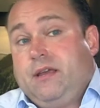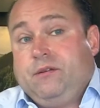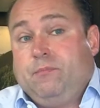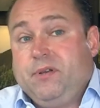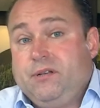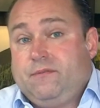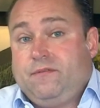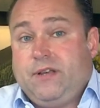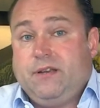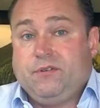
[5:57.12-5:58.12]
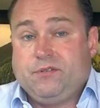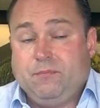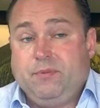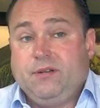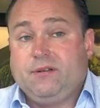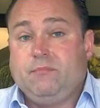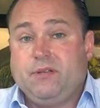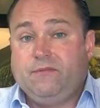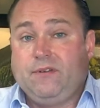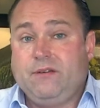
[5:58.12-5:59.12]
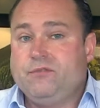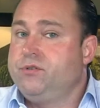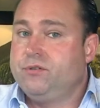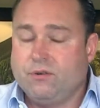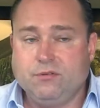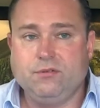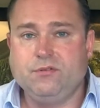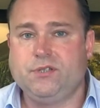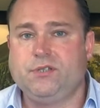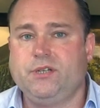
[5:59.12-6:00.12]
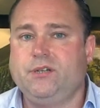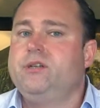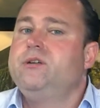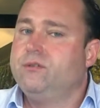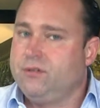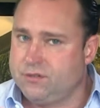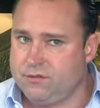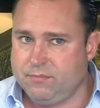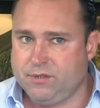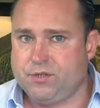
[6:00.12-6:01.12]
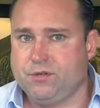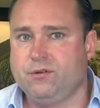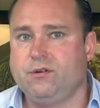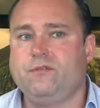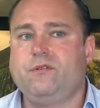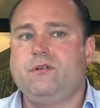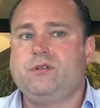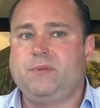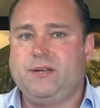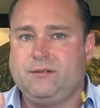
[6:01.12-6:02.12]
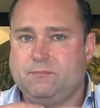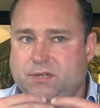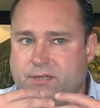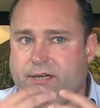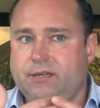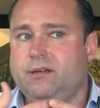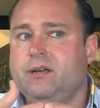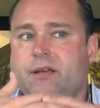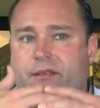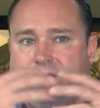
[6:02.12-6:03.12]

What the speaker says: you build flavors, you build and build flavors, you don't lose acidity, you also build sugar, of course, but in particular, the